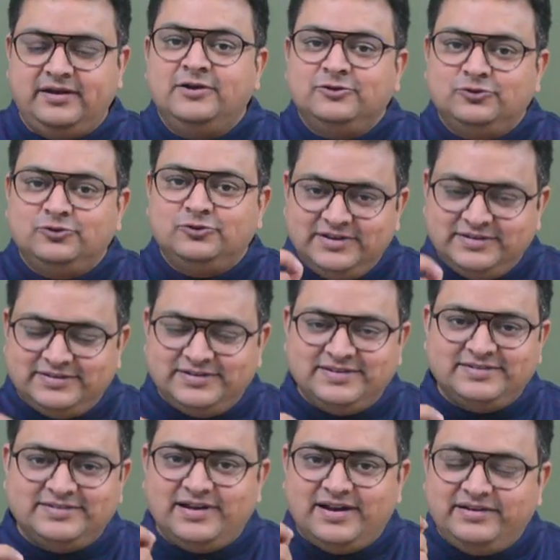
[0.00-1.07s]
So this
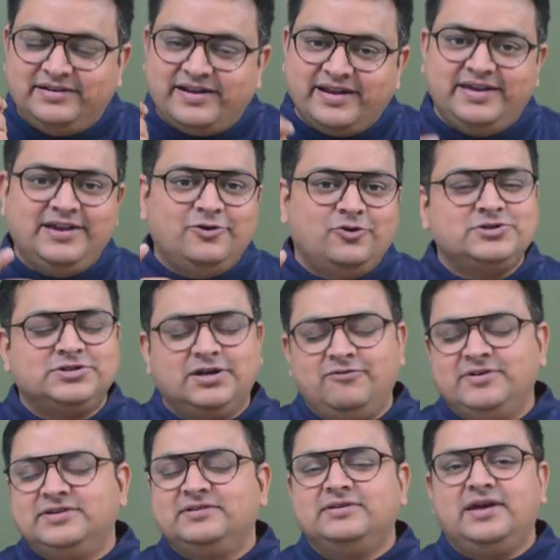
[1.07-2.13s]
is a tricky question
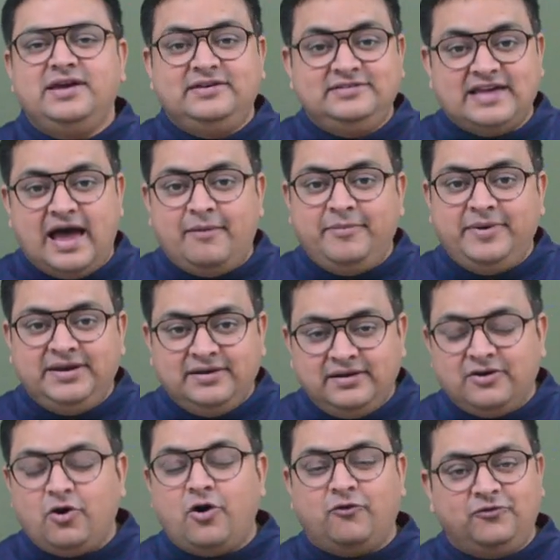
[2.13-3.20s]
which examiner
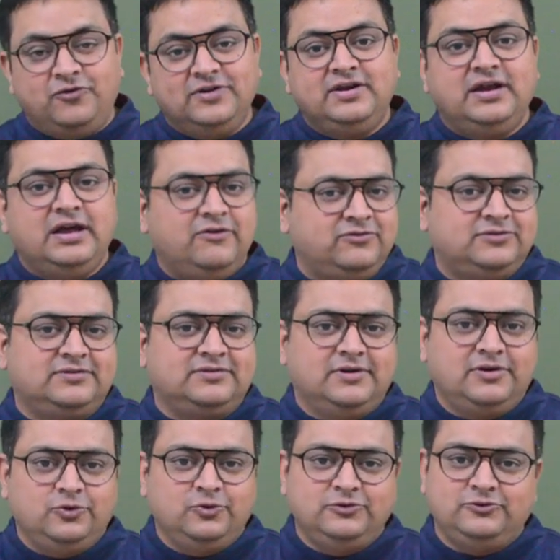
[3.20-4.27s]
often gives
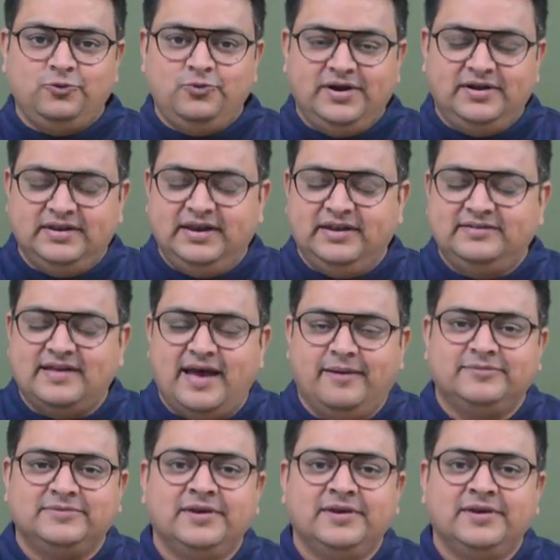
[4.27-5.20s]
to students in exam.